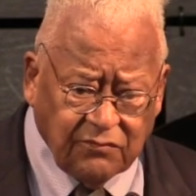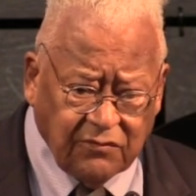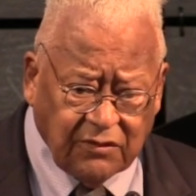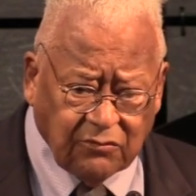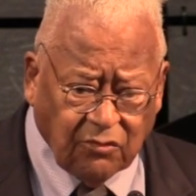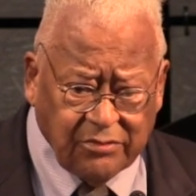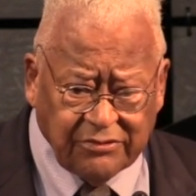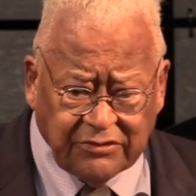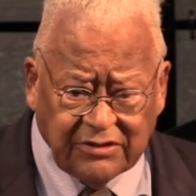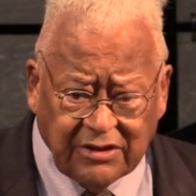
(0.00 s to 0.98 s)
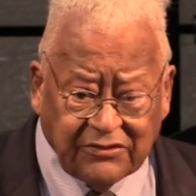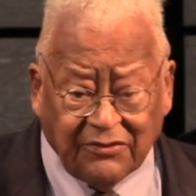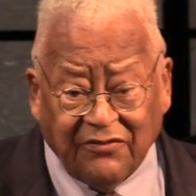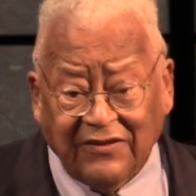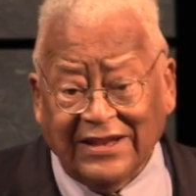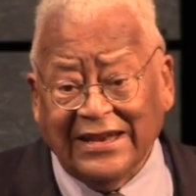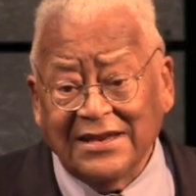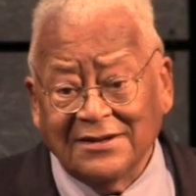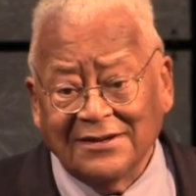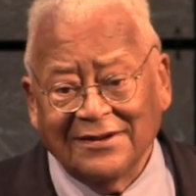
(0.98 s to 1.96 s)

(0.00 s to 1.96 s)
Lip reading: federal prison as a felon.